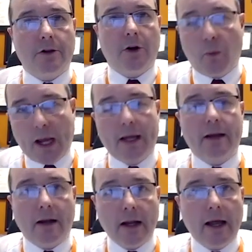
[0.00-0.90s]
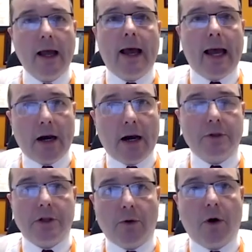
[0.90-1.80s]
Do you know when and how
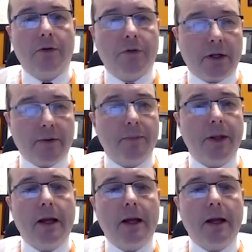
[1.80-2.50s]
and so often?